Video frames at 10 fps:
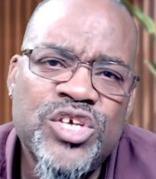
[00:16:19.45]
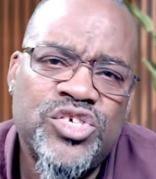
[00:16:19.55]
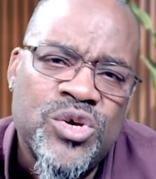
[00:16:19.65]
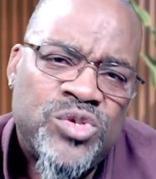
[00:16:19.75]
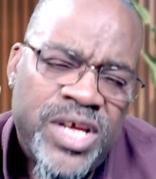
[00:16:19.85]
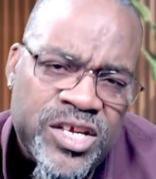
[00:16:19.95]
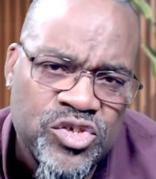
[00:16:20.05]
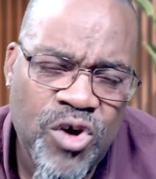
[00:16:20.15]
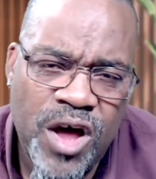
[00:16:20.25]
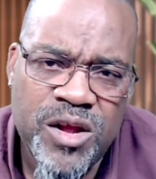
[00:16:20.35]
shows that
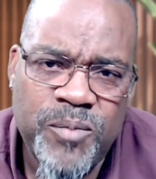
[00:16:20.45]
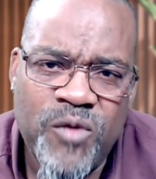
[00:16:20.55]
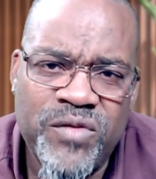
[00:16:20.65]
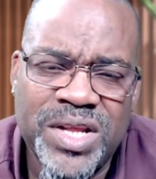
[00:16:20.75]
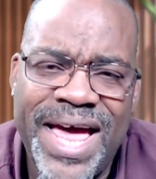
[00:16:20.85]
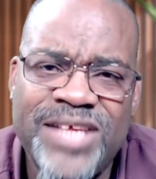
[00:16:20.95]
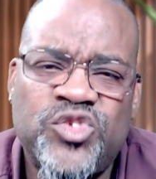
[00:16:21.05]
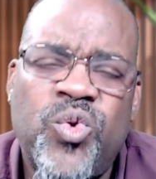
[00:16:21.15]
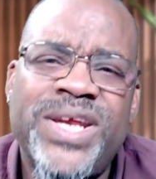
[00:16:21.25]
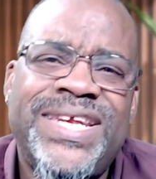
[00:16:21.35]
it's gone up over the
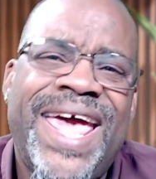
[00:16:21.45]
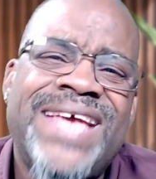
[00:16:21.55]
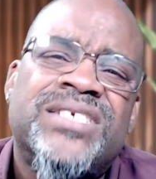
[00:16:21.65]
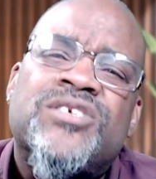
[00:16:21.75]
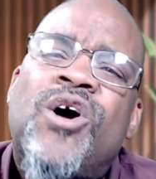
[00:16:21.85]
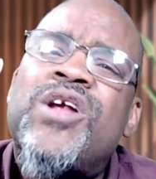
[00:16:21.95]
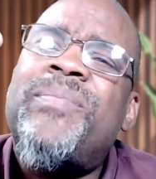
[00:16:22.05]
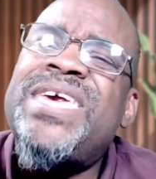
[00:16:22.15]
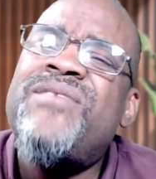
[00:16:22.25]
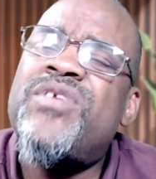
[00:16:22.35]
last 20 days and gone
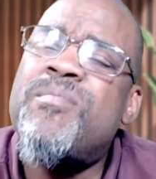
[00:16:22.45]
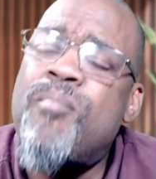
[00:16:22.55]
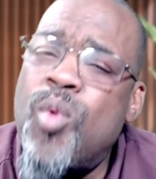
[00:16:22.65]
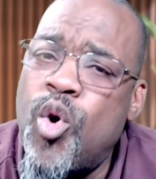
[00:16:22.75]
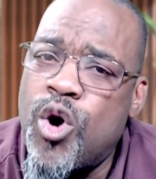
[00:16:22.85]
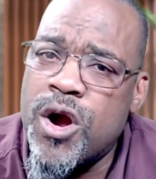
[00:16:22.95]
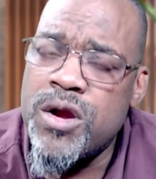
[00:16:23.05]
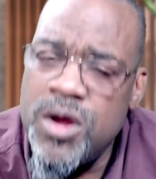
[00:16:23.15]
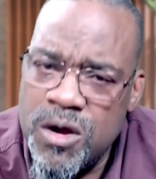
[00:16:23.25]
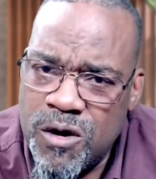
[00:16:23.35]
up even more